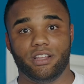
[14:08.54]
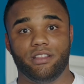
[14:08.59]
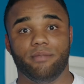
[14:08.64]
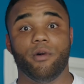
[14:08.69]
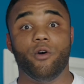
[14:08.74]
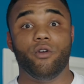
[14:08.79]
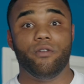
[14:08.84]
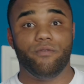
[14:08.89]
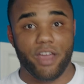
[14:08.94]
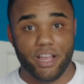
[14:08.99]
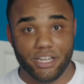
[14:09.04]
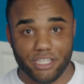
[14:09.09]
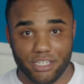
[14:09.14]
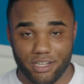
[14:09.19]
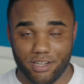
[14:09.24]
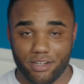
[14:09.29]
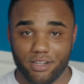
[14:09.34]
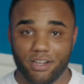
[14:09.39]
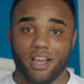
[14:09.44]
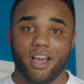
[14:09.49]
and the
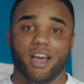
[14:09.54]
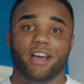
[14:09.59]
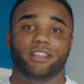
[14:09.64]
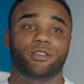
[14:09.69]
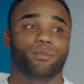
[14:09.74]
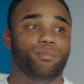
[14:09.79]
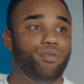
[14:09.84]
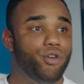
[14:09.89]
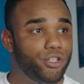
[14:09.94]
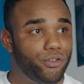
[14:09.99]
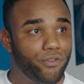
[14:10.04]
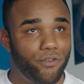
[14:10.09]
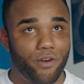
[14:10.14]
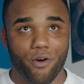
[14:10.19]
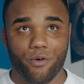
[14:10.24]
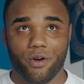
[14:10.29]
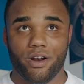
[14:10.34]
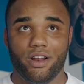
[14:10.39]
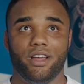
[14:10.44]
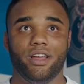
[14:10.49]
motivation to push
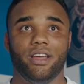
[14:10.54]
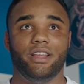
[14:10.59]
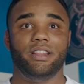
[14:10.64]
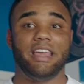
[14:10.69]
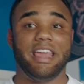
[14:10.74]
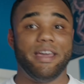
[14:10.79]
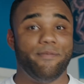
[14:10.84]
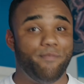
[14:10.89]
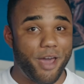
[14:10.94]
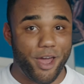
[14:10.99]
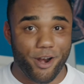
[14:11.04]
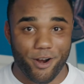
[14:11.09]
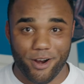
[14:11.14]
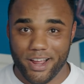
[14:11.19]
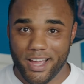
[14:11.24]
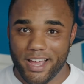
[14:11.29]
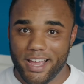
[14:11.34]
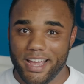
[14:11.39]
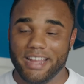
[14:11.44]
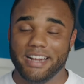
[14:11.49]
forward and to get better
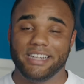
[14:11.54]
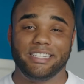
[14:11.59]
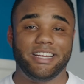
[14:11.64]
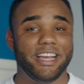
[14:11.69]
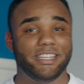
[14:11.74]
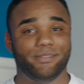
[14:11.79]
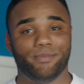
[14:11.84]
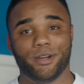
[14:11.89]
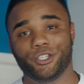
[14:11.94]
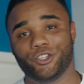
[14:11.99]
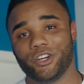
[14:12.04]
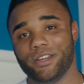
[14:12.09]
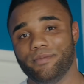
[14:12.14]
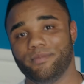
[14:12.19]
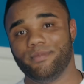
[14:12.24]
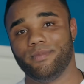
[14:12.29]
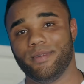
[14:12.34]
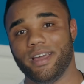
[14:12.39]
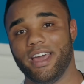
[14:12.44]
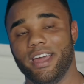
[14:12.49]
and to chase my dream.
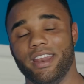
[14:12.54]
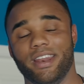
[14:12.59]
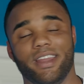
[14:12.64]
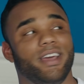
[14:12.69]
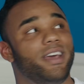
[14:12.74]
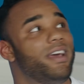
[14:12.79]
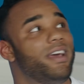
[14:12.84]
And